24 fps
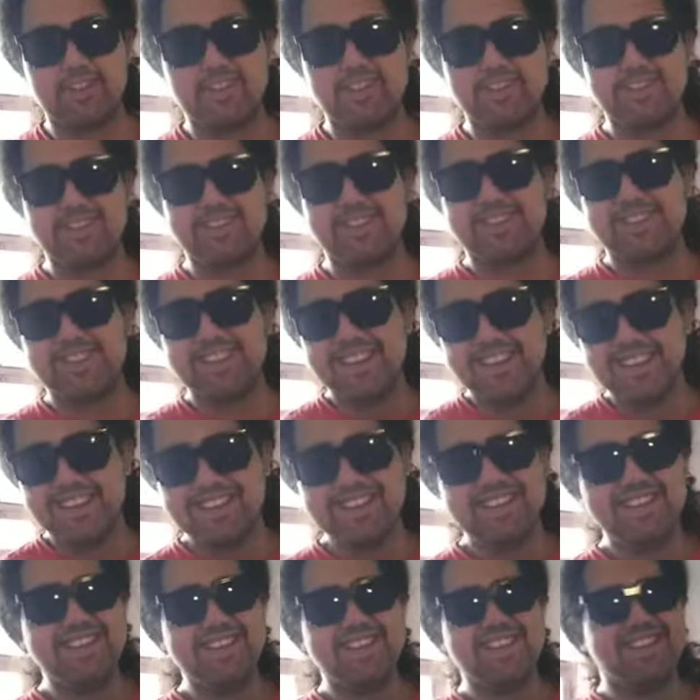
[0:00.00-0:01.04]
case you don't...
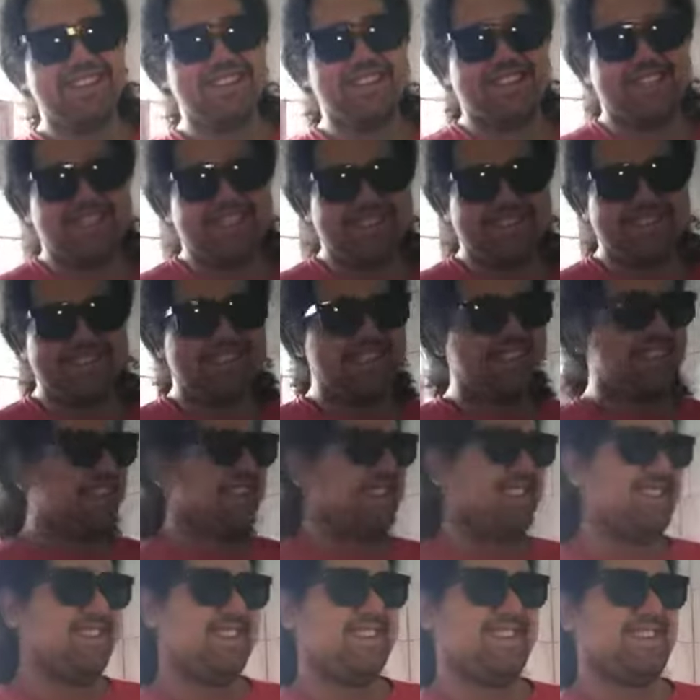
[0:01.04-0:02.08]

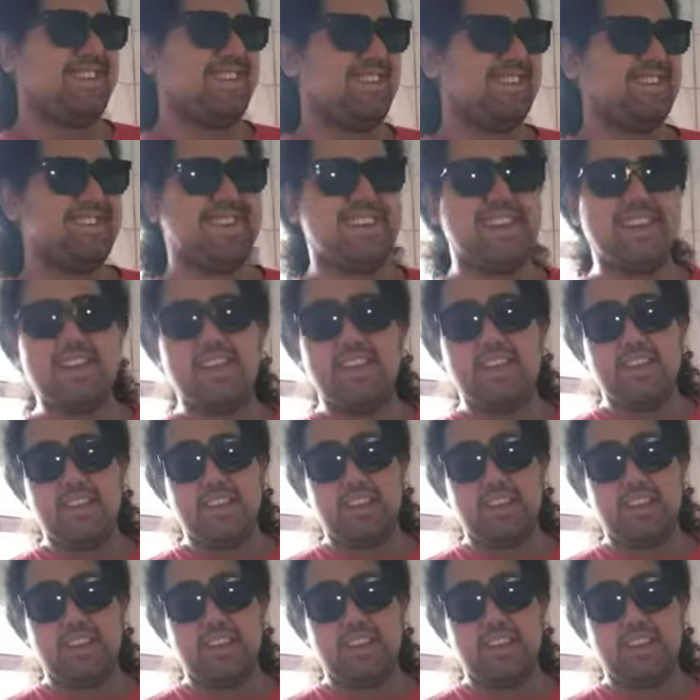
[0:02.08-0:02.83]
Oh, man.